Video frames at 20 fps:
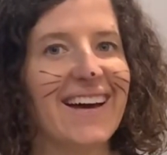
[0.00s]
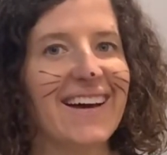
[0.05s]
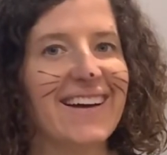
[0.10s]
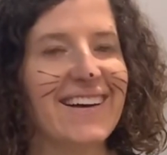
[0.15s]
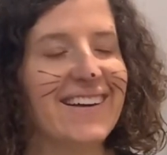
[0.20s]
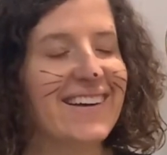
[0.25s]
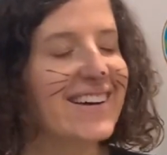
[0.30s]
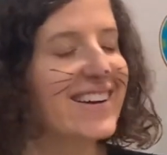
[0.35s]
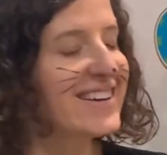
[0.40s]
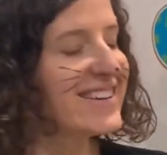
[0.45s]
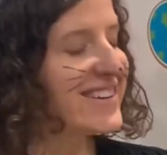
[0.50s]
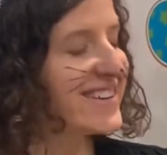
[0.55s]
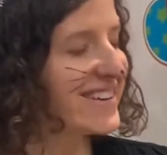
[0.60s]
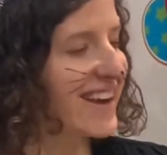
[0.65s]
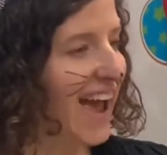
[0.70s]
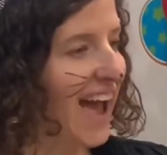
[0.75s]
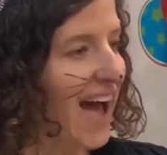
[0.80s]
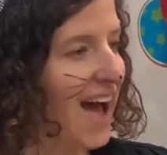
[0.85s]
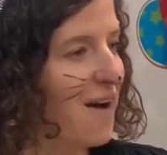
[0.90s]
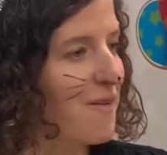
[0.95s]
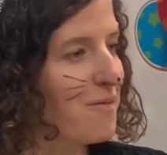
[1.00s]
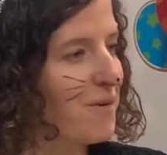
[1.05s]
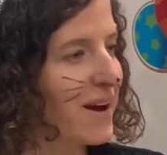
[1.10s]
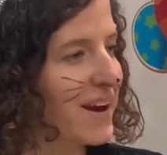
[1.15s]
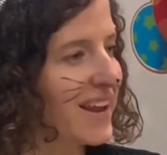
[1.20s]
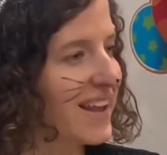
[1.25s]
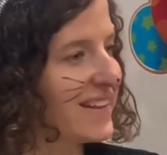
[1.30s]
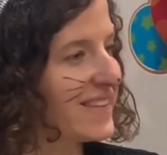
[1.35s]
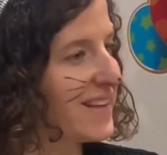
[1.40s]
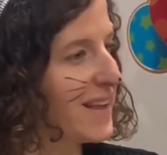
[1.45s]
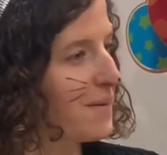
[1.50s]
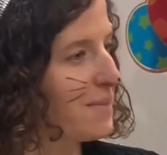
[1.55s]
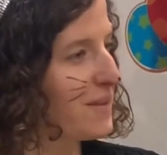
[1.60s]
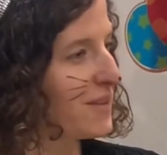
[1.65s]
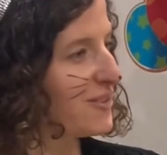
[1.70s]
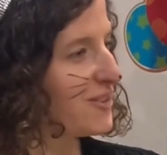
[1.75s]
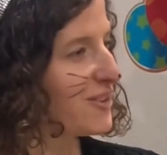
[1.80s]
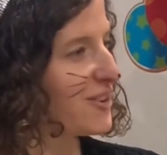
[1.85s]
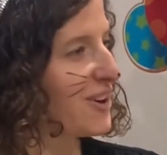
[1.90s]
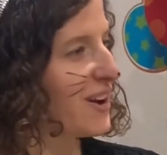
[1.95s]
Good job. What is it,
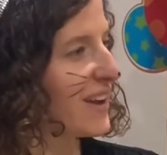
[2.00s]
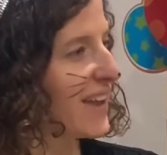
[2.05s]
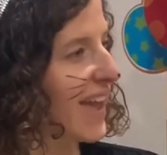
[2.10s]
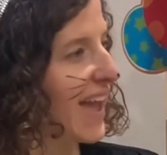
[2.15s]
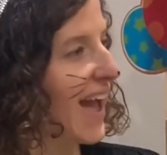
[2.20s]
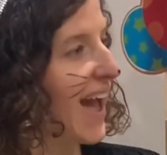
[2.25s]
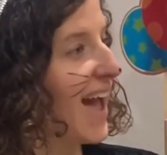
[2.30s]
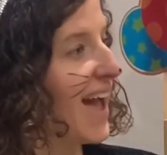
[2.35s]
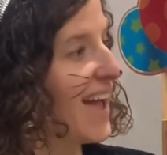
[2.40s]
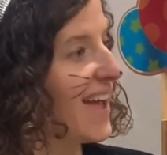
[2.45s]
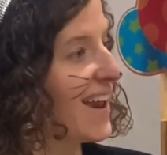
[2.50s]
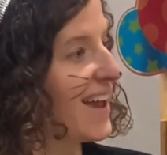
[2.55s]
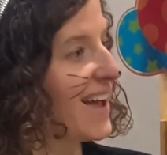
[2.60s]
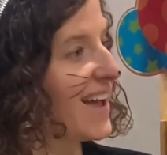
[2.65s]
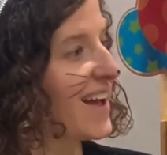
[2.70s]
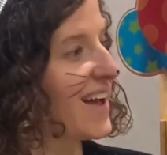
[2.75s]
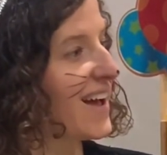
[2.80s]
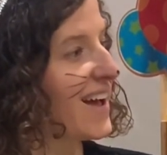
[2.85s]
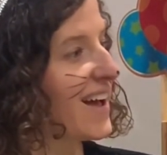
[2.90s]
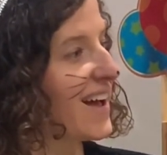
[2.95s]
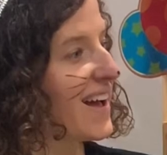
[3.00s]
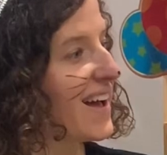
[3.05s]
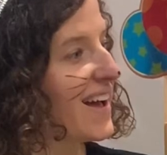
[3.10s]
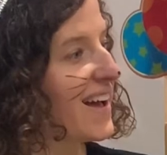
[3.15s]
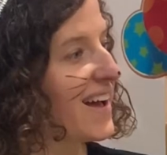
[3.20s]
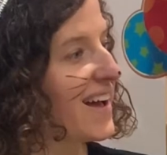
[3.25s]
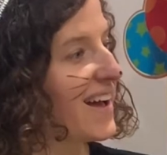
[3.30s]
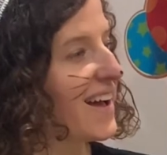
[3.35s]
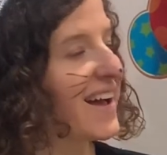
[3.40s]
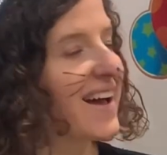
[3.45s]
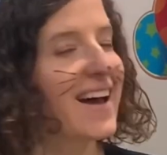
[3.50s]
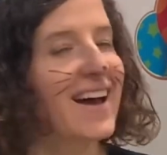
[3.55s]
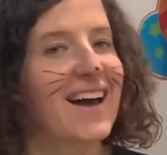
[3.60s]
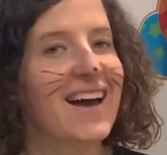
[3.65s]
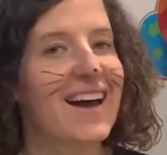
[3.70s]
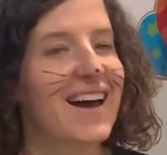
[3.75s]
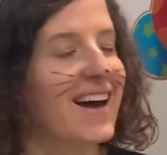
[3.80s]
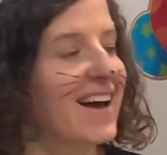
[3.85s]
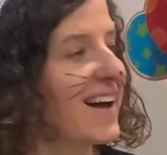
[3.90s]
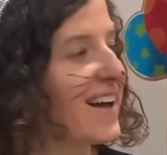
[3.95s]
Mr. Cat?
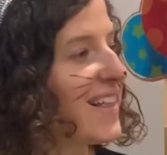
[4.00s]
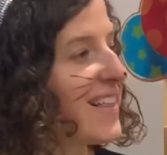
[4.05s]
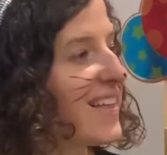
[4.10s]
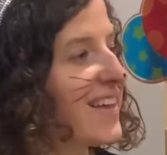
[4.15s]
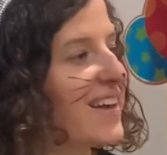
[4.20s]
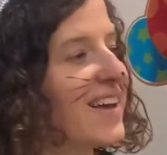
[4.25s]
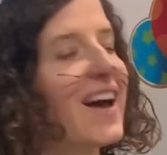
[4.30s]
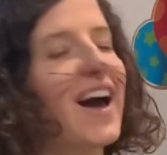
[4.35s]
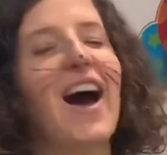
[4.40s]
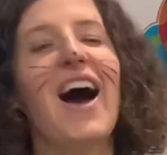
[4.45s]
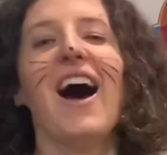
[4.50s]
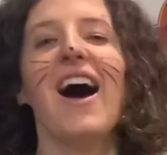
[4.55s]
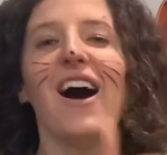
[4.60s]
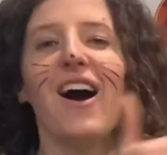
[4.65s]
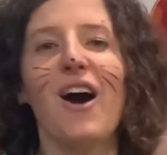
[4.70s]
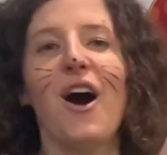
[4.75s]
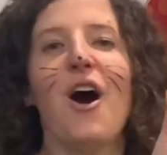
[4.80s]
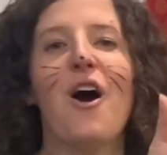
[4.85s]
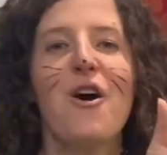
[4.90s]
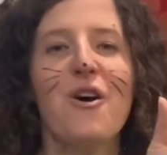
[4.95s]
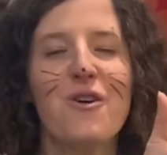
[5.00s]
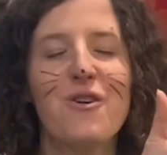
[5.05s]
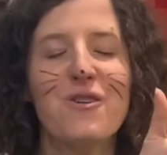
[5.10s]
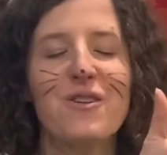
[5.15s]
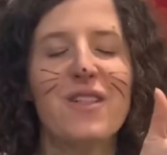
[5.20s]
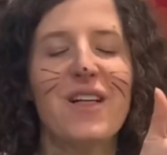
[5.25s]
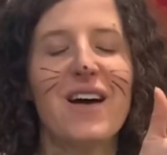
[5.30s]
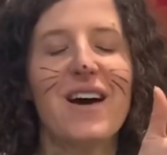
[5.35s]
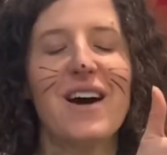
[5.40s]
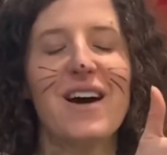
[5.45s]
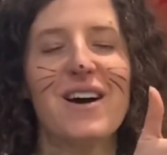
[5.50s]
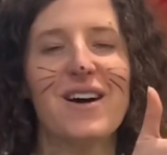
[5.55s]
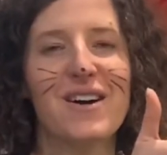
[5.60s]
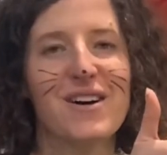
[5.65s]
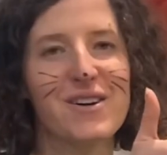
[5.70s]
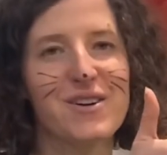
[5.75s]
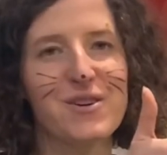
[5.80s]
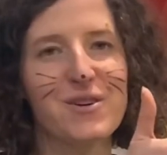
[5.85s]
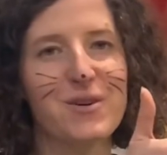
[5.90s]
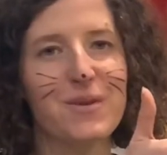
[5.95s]
Hula hoop. A hula
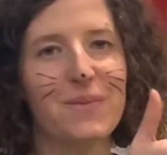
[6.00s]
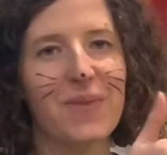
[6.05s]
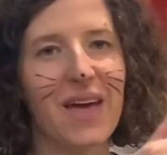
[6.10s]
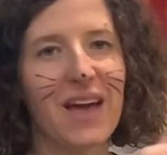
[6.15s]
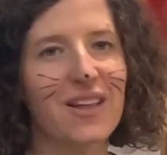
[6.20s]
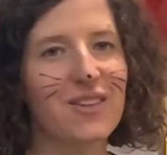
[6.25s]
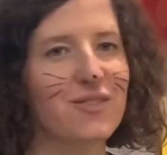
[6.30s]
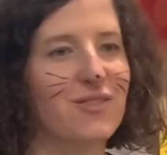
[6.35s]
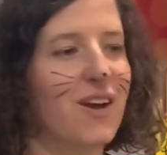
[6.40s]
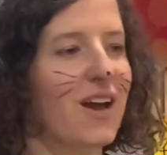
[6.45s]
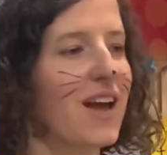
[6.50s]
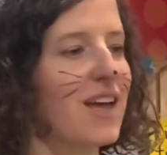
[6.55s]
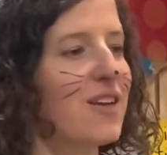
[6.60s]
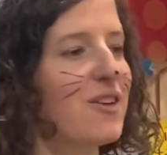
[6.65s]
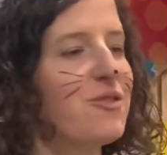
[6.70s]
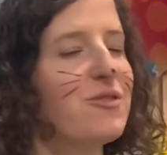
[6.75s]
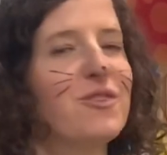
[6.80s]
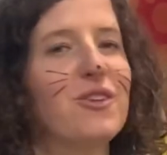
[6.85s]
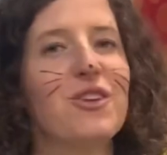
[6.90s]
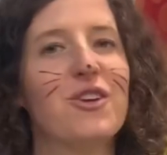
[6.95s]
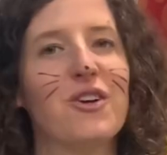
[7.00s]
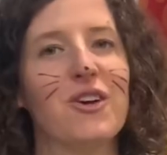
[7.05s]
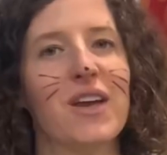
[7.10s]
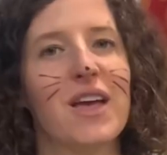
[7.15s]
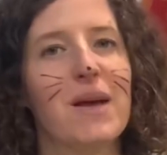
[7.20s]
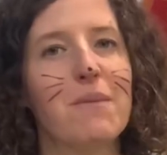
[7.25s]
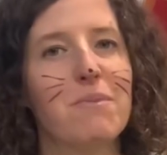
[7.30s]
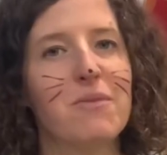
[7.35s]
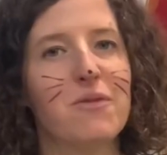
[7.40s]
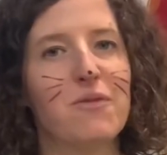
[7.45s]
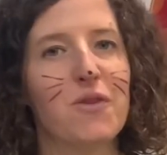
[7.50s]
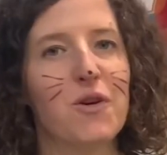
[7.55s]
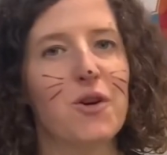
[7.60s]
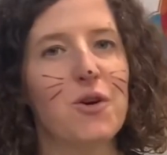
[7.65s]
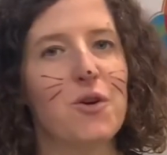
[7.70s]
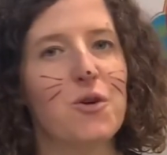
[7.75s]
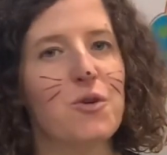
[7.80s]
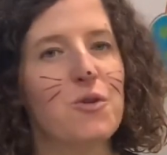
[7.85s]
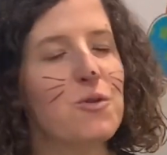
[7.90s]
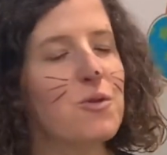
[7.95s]
hoop. That's right. Using your hips for
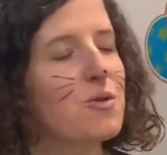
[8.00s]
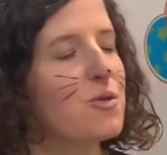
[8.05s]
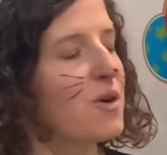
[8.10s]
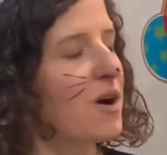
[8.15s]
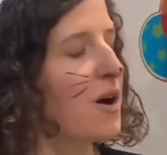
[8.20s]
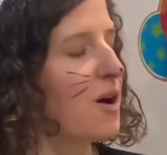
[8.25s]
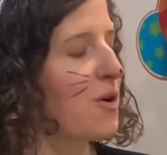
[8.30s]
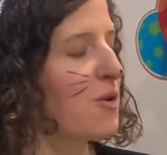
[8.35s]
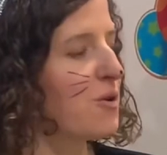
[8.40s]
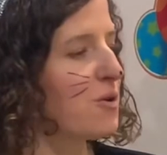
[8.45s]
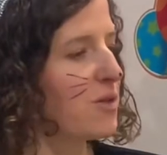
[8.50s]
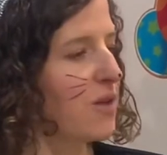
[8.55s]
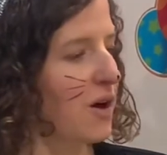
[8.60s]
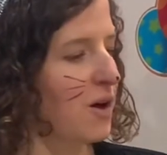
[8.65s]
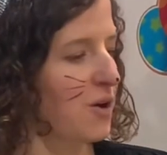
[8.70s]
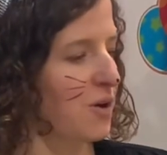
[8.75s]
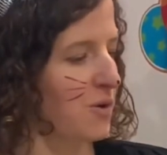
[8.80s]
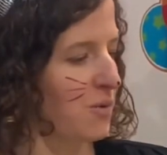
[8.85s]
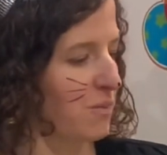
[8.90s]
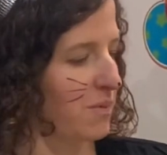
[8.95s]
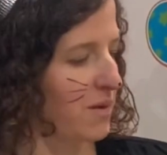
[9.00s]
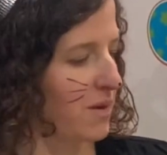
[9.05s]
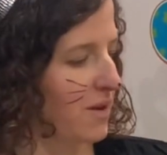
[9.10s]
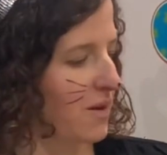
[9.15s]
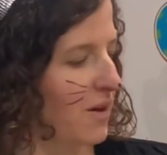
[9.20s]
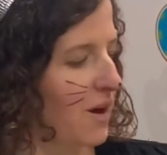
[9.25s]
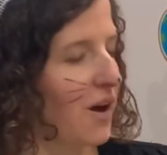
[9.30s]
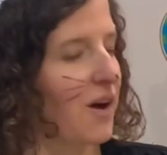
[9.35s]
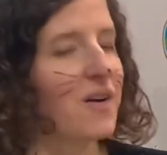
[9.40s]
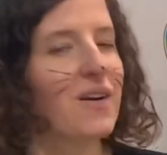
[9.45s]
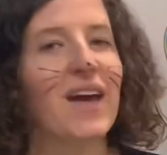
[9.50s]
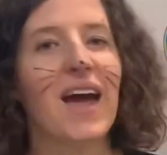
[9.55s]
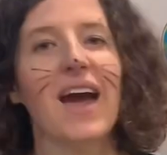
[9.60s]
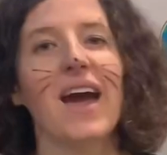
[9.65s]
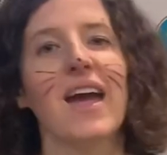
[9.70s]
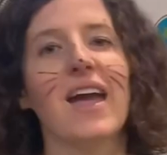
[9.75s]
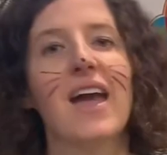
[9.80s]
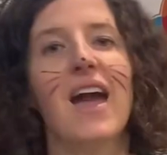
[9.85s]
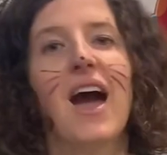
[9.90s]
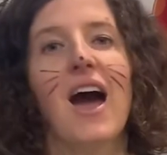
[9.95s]
a, hoo a hula hoop.
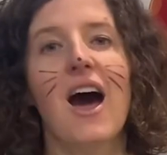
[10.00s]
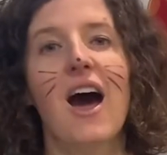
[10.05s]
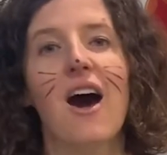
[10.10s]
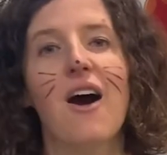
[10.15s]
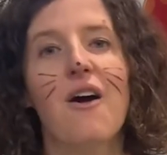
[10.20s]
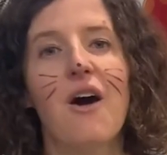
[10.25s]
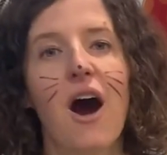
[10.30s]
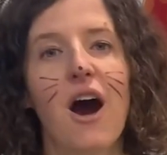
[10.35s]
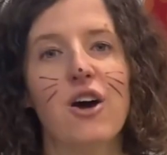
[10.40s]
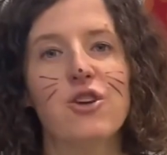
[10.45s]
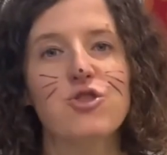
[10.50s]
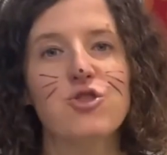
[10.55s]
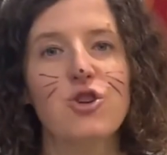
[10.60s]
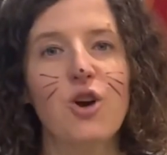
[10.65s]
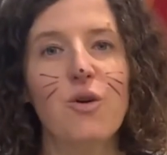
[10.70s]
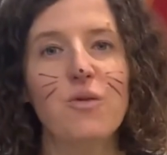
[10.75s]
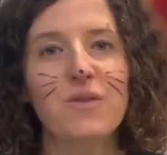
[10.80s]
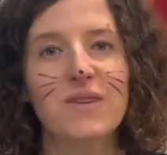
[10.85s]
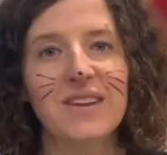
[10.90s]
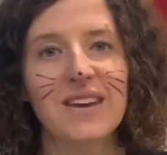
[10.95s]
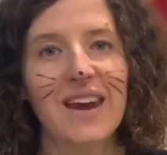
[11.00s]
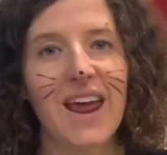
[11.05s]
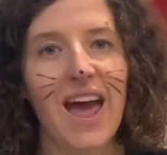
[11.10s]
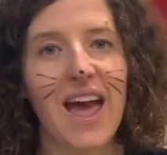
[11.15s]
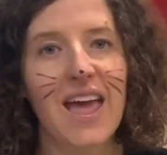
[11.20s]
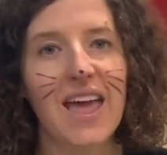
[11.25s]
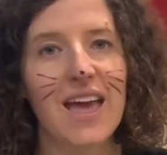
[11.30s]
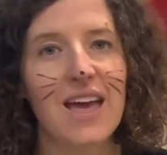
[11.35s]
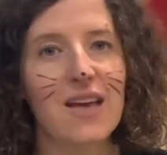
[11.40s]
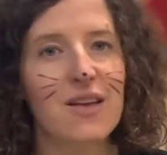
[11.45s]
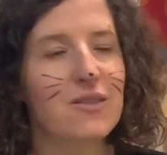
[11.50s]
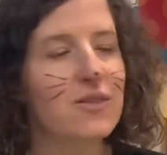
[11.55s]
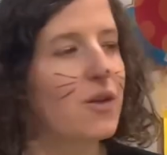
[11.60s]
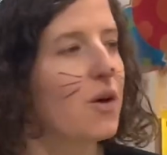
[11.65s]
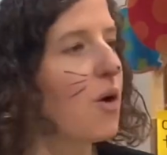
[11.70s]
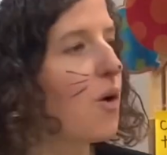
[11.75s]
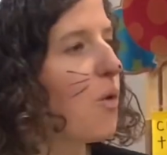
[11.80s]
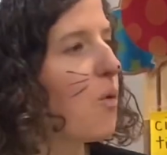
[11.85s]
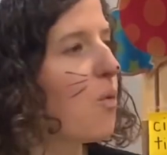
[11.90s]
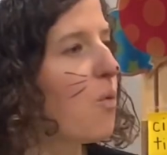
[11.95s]
Okay. Our joke today is,
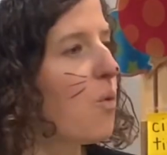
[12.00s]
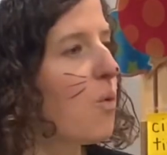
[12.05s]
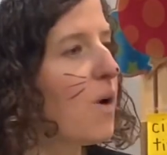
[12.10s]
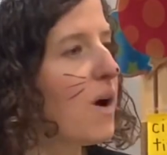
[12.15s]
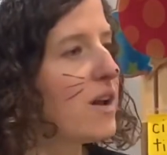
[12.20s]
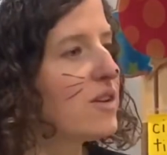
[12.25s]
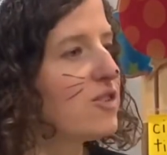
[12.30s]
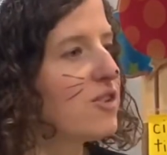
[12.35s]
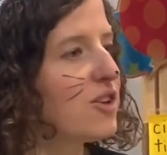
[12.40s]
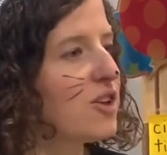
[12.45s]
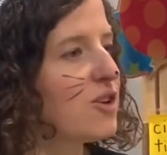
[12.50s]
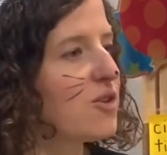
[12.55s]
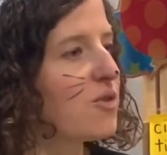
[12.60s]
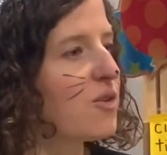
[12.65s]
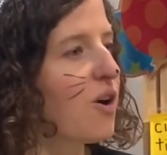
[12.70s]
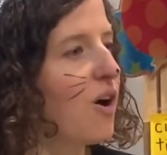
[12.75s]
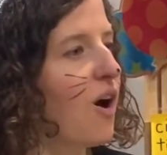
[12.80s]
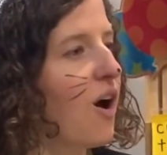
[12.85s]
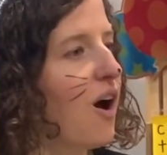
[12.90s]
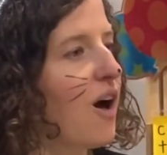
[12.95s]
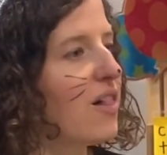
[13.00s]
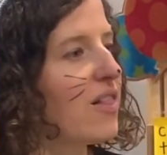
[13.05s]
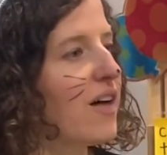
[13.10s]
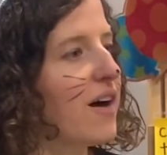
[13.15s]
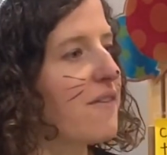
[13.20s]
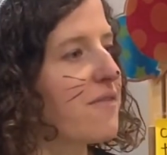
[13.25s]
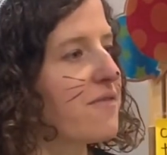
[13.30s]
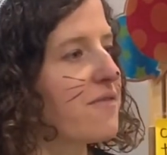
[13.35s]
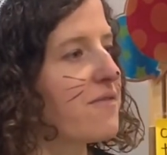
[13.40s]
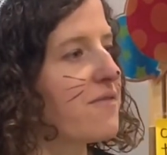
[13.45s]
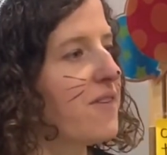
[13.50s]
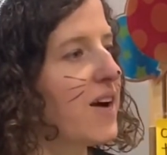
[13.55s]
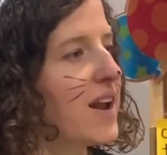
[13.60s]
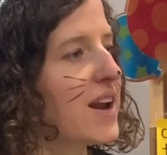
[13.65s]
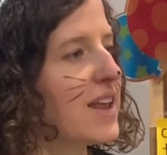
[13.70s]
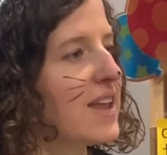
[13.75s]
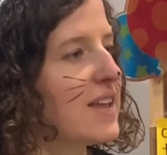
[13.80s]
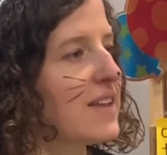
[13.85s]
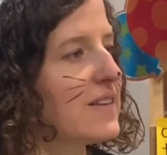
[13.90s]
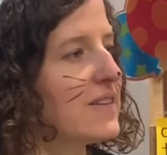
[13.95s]
what do you call a
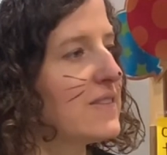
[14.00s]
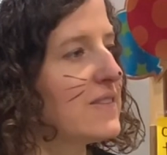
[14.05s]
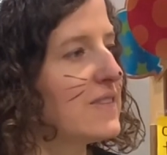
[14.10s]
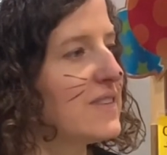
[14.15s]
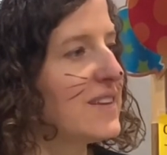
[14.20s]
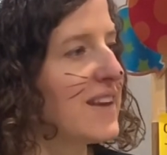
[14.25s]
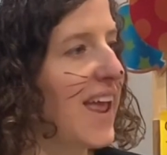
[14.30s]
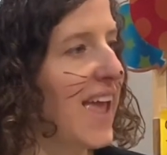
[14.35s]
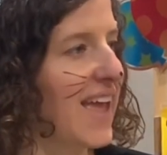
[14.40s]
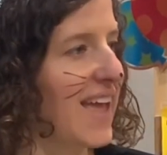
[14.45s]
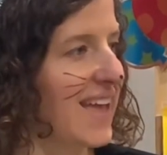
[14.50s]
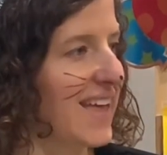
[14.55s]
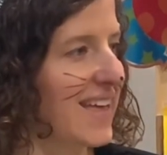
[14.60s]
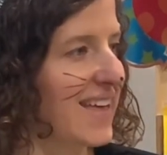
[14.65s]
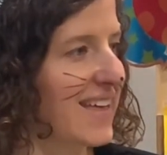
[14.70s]
funny snake?